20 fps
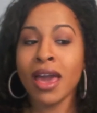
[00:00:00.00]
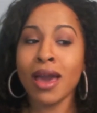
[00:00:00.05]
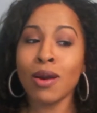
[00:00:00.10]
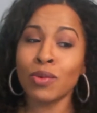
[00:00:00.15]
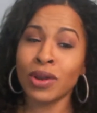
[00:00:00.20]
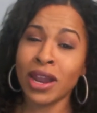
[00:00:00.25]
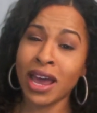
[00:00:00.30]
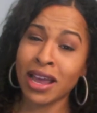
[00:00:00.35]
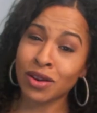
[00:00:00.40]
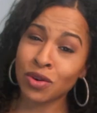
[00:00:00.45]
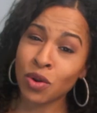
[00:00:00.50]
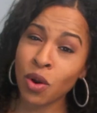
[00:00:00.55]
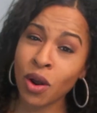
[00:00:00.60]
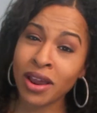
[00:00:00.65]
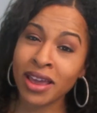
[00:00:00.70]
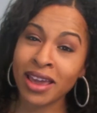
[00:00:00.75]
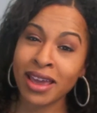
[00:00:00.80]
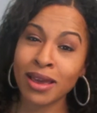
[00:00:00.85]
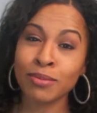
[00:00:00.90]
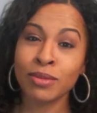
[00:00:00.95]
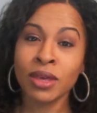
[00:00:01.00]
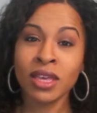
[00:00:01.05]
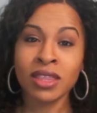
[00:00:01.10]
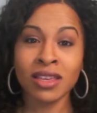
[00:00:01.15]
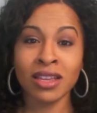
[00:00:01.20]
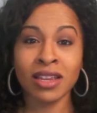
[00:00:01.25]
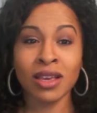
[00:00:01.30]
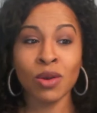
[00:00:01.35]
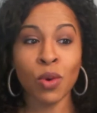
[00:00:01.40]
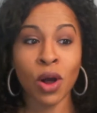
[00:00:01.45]
And when I ignore him,
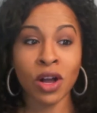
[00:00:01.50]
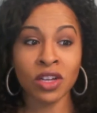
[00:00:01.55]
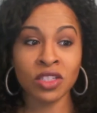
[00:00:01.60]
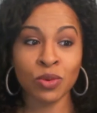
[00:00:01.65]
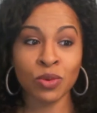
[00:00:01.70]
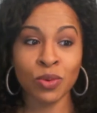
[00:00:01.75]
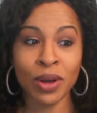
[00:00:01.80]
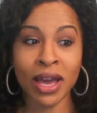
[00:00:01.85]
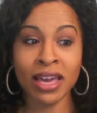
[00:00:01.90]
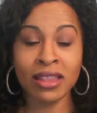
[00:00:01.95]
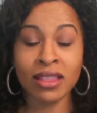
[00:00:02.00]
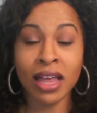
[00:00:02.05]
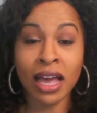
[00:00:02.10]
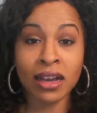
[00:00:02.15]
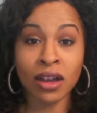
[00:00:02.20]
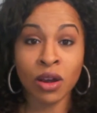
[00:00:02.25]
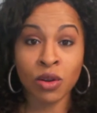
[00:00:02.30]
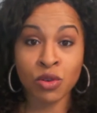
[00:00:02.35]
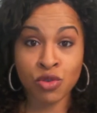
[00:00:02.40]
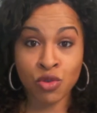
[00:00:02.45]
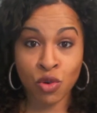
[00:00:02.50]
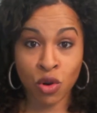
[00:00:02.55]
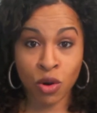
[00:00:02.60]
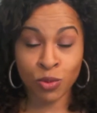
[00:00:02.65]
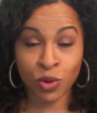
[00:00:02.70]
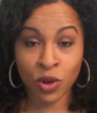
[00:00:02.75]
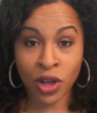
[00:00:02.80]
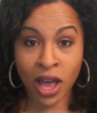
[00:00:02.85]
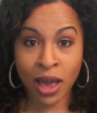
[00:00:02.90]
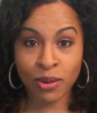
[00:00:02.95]
then he walks away like a
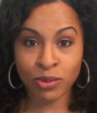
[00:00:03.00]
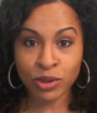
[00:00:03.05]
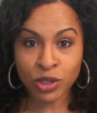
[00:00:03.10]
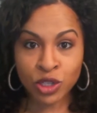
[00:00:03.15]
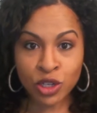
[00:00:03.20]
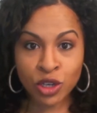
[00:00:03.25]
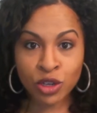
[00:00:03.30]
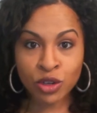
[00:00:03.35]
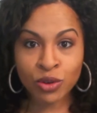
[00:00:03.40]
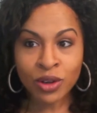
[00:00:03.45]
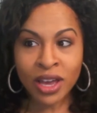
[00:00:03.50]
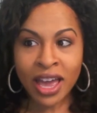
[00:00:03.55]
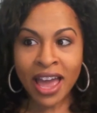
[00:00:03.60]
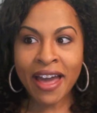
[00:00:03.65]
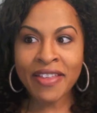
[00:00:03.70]
normal guy would do,